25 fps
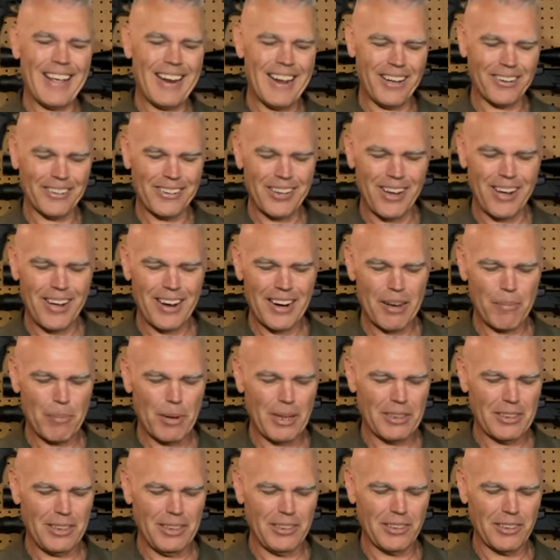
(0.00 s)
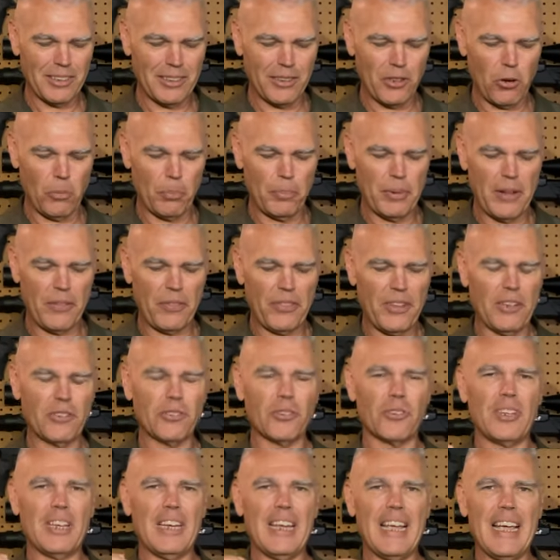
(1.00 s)
and I'll talk about these in a little bit.
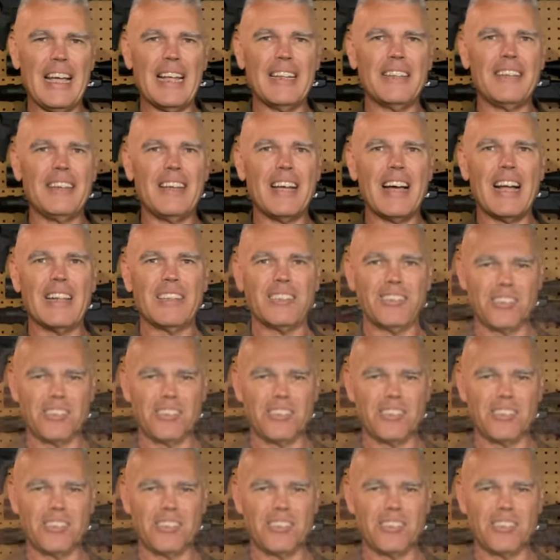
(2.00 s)
These are the Entiat